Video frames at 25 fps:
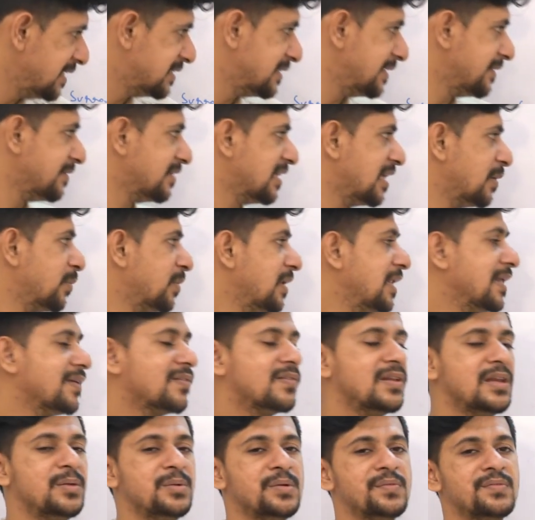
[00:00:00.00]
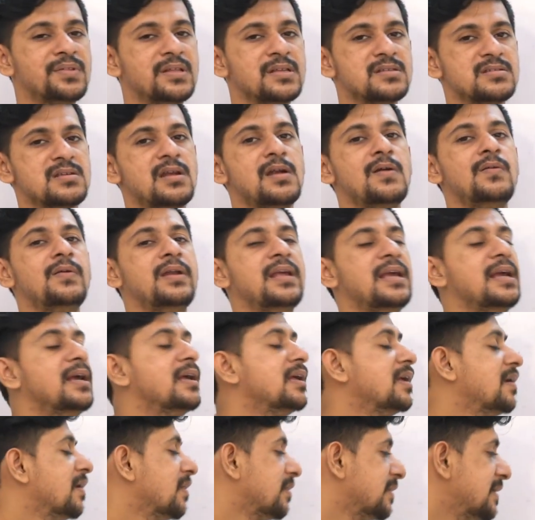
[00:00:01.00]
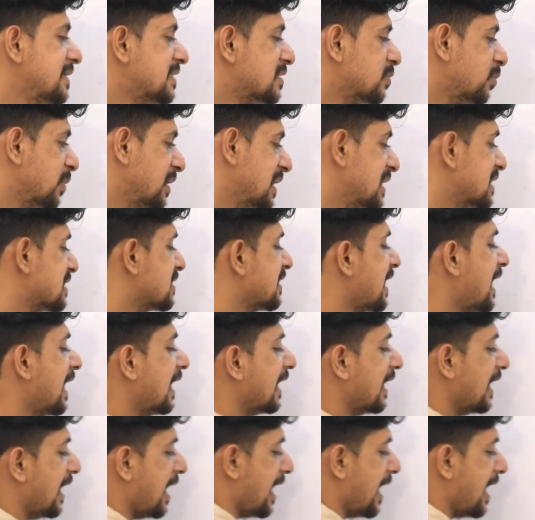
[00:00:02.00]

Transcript: is in thermal equilibrium with the surrounding. This means that